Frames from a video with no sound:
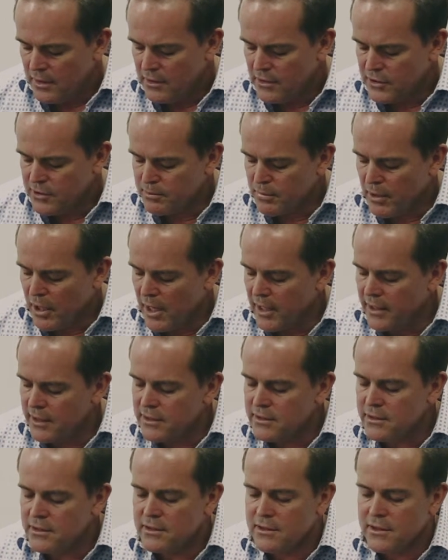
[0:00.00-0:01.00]
The spine
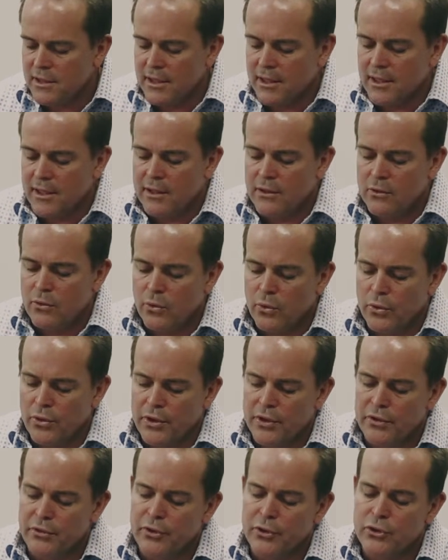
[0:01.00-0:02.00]
is, or
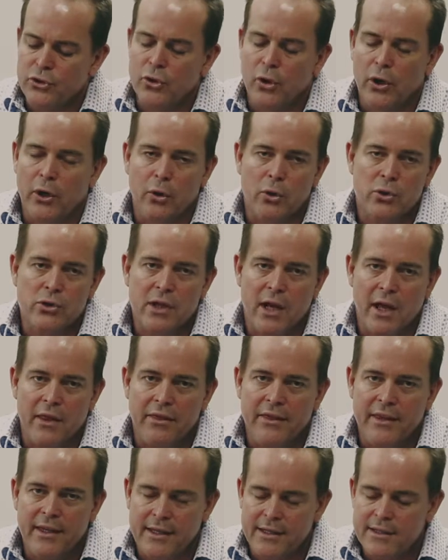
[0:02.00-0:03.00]
the joint looks
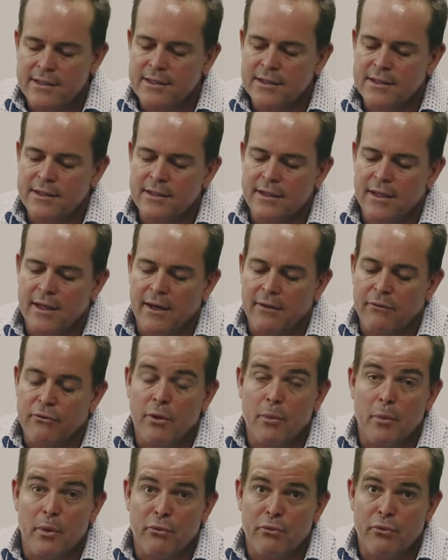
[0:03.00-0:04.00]
like this
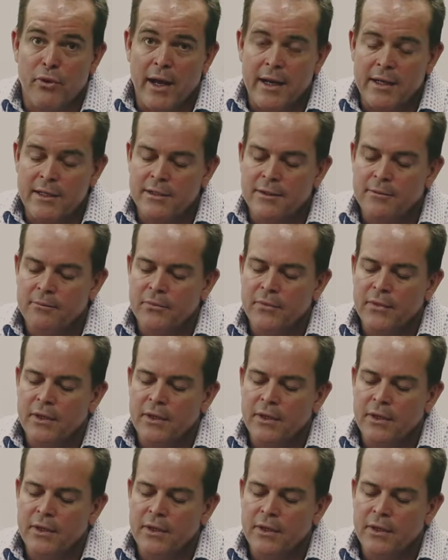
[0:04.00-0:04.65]
from the front.